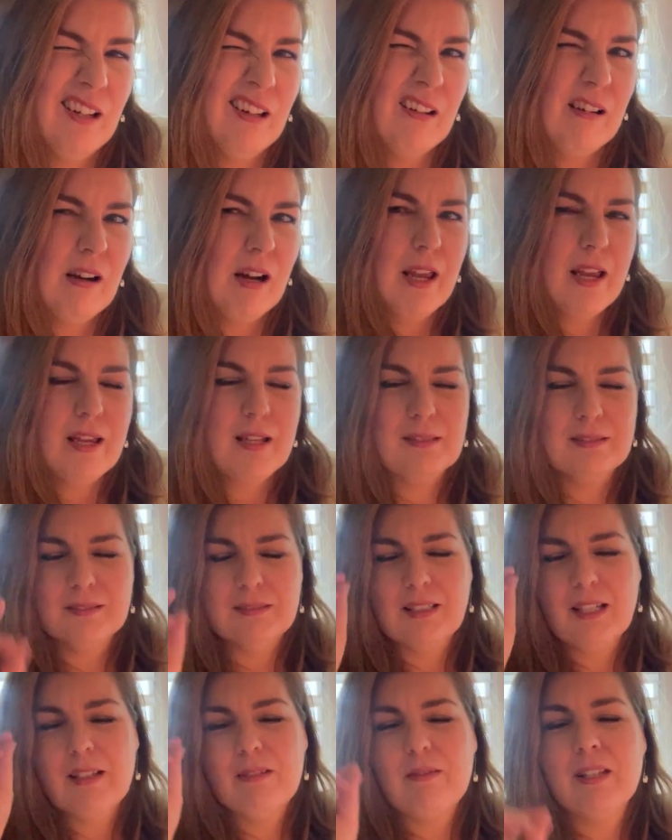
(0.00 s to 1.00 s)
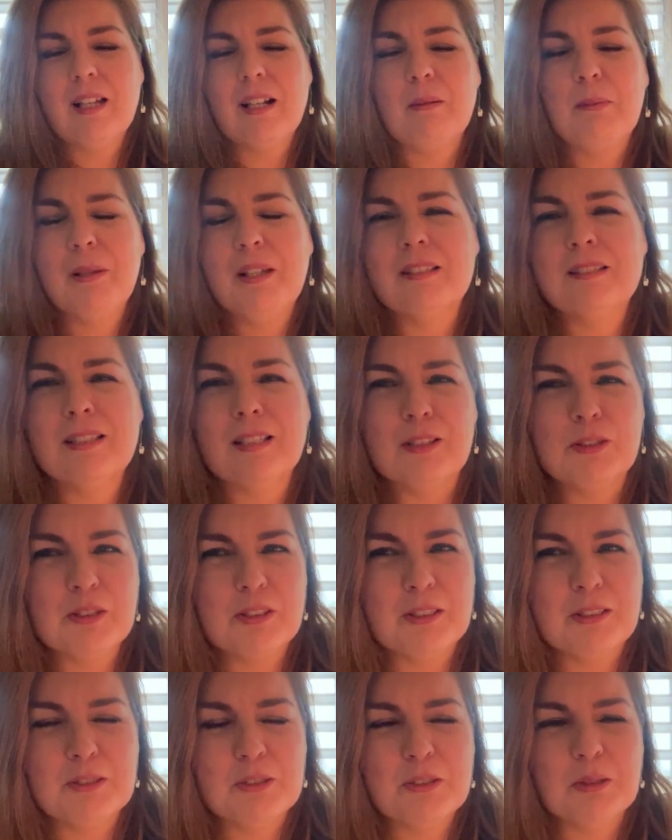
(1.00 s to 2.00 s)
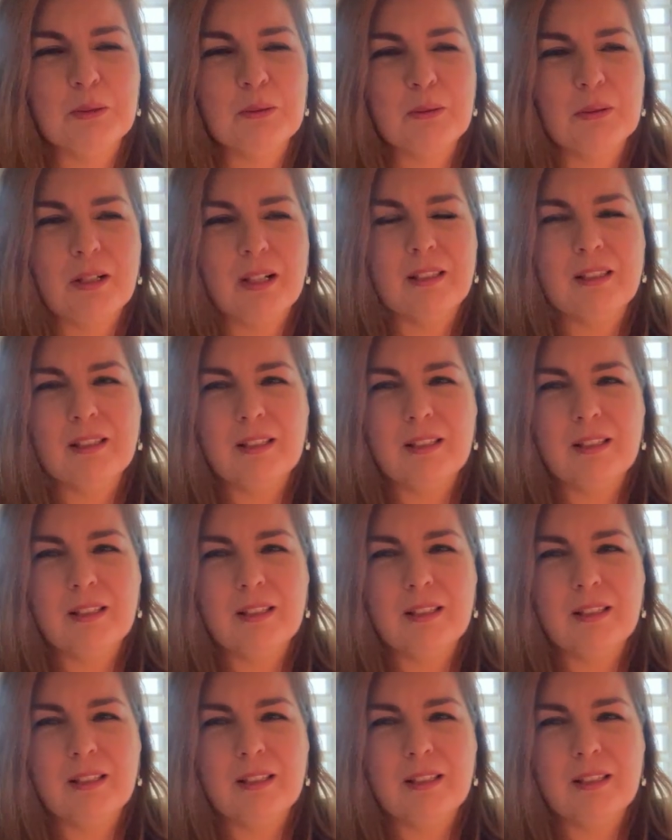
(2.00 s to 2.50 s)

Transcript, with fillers: Right, right. We got to pay attention to, right,